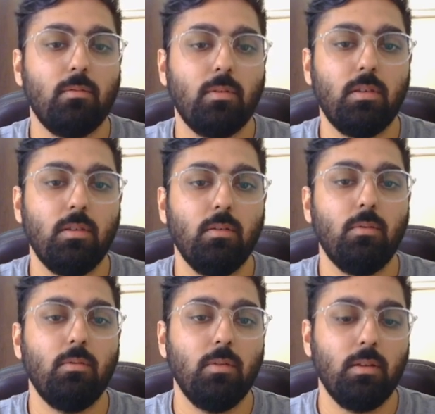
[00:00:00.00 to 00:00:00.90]

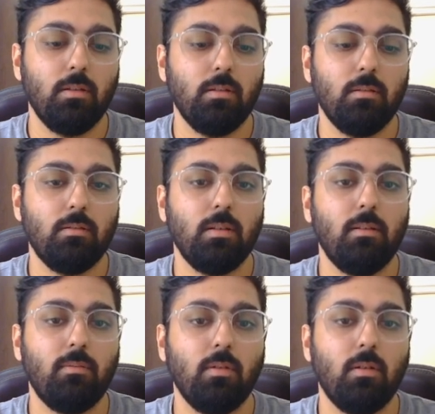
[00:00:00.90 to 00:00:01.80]
q in
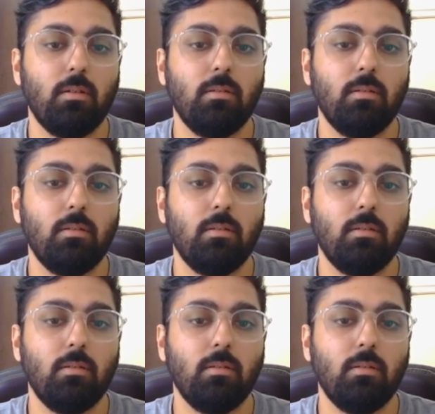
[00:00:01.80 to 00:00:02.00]
self dot